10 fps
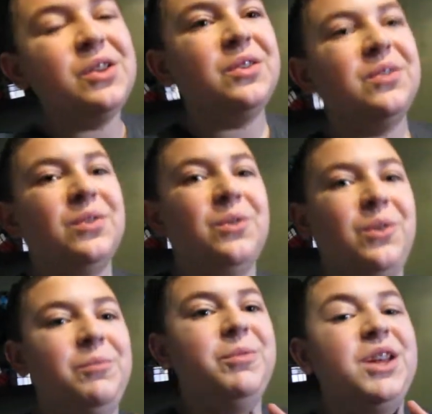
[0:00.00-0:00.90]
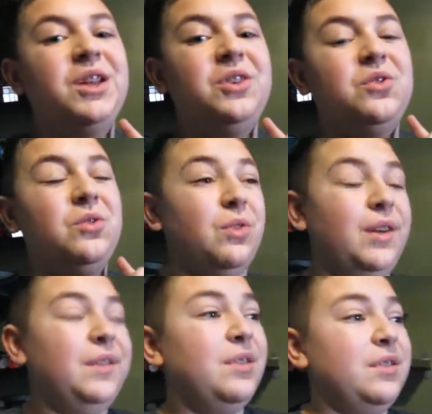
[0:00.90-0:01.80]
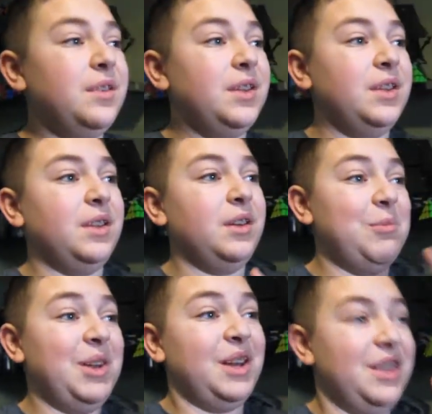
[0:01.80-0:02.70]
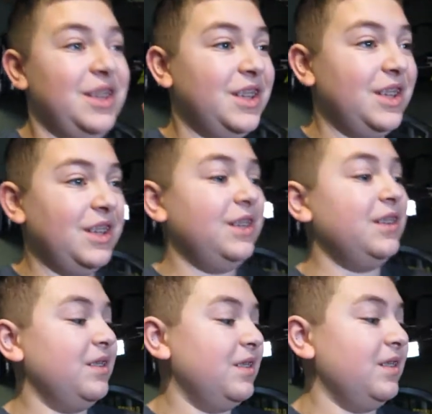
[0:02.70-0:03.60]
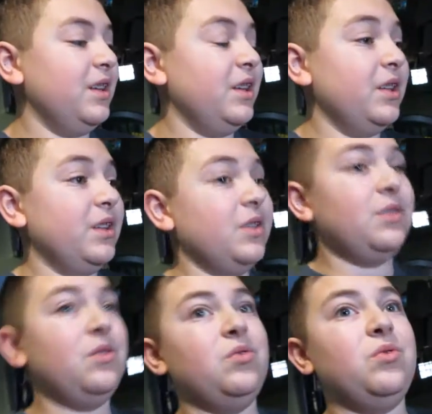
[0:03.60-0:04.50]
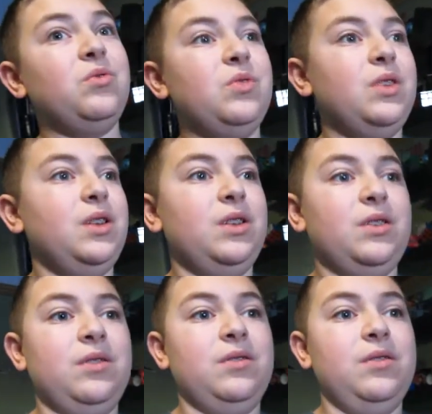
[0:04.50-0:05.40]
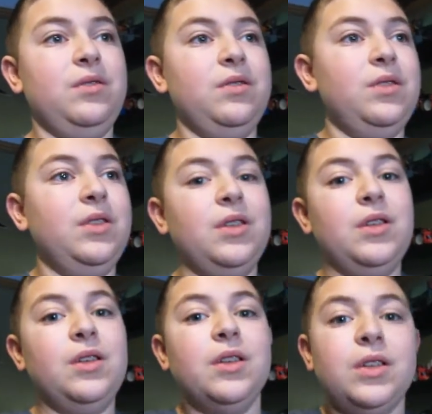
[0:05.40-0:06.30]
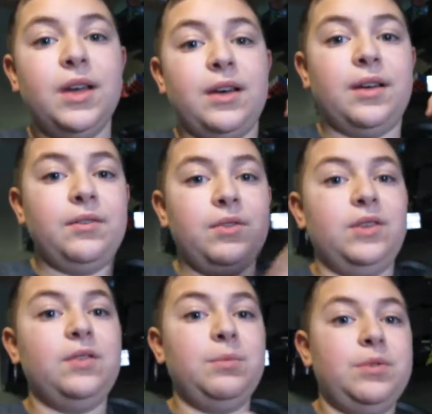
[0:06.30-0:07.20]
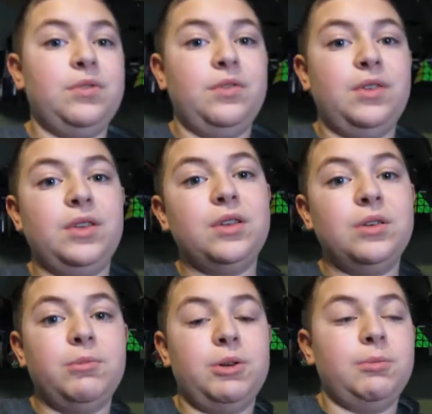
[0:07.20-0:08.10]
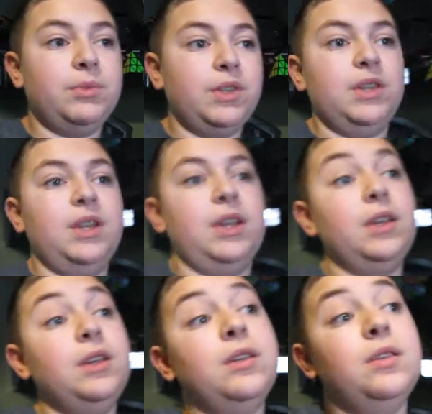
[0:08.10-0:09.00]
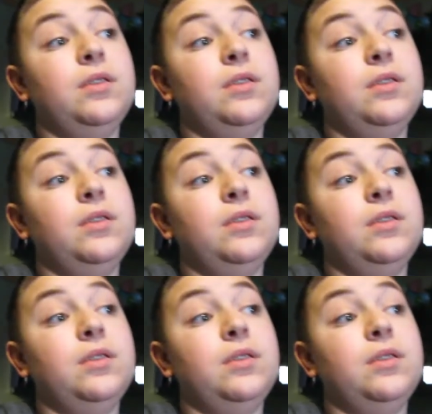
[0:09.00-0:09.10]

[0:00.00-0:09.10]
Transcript: So I'm gonna get dressed and then I'm gonna eat and yeah, I've got a special thing coming up today.